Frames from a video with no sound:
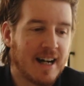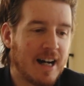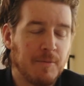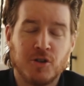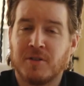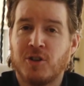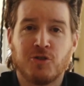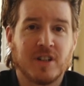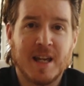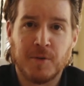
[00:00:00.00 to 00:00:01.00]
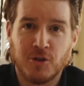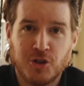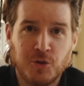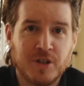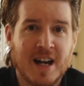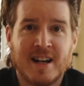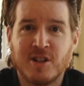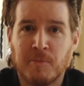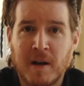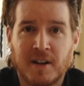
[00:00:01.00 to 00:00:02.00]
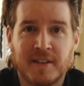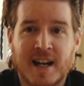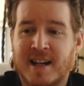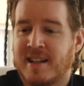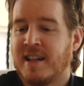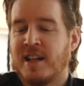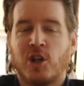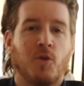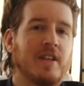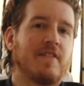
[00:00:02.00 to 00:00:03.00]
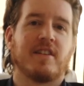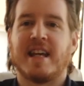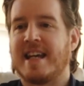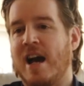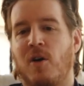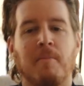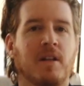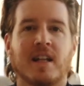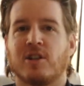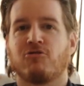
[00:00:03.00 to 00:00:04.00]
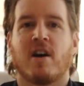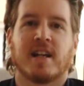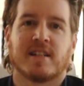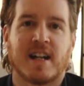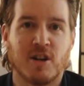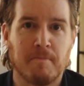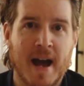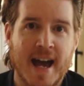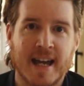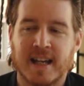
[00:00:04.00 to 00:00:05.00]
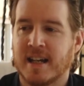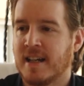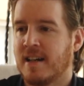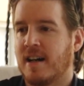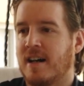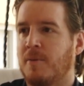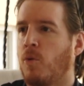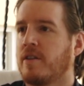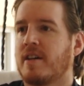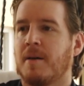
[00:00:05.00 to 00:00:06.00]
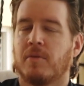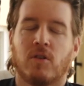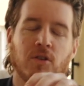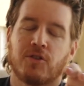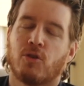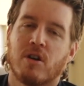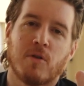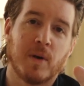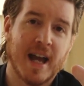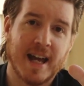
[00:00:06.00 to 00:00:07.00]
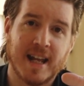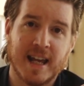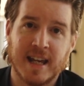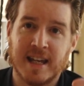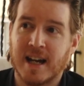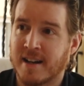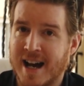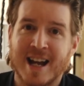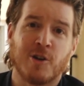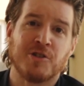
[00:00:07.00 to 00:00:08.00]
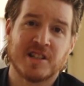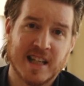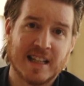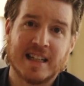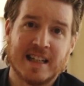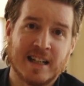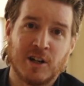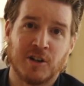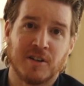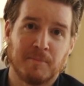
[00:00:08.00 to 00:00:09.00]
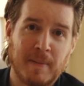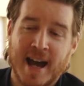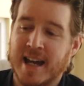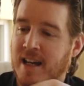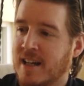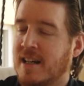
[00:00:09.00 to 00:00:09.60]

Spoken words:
You can usually keep your shoes on, your belt on. You don't have to take out a million electronics out of your bag. One time, long story, but we had an iron skillet in our bag.